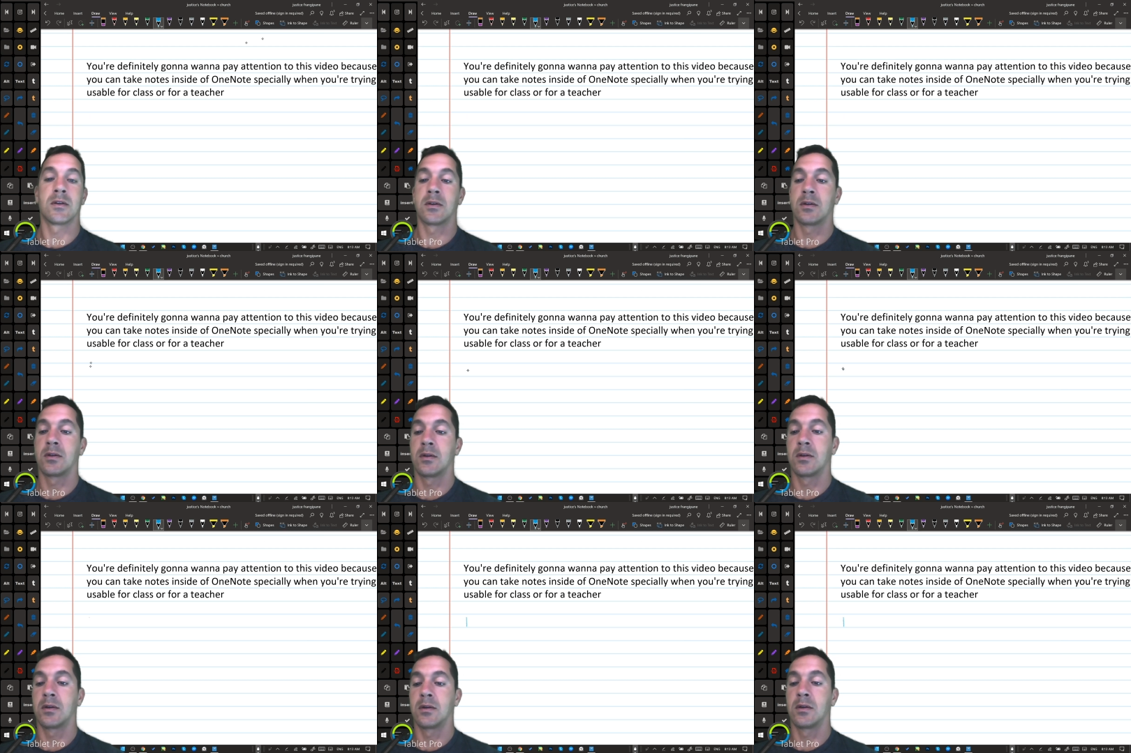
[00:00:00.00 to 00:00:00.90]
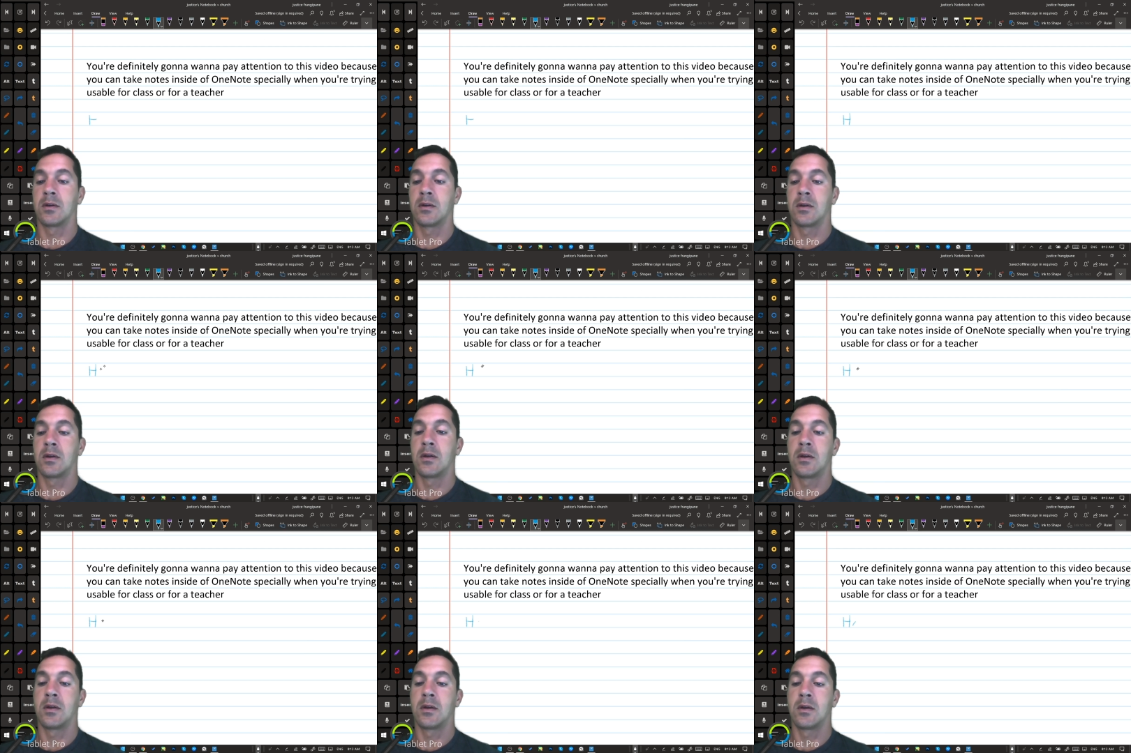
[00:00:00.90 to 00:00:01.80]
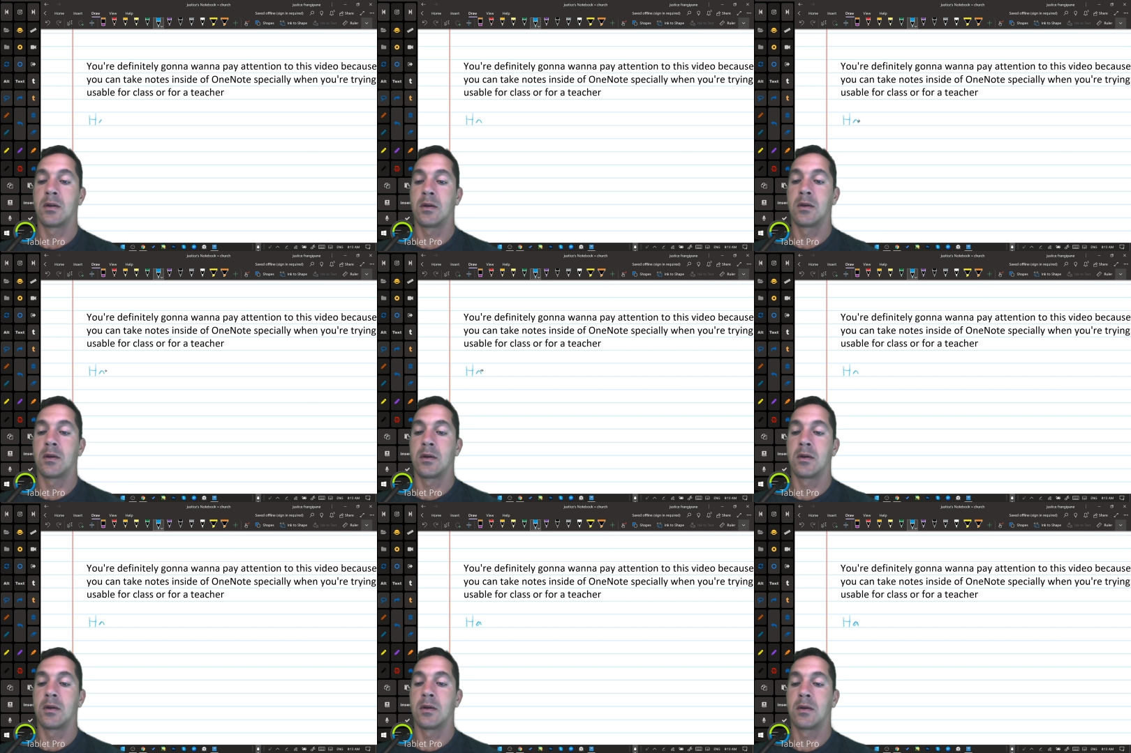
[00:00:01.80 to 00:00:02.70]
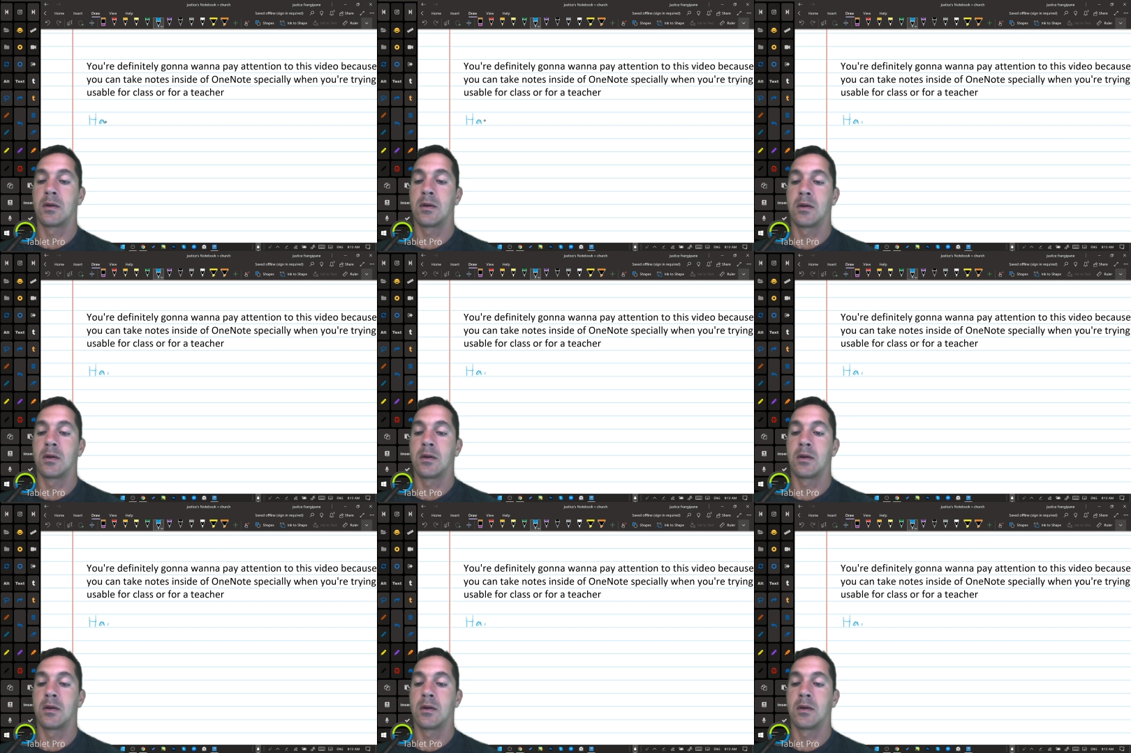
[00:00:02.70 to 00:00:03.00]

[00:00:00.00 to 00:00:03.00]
[no speech]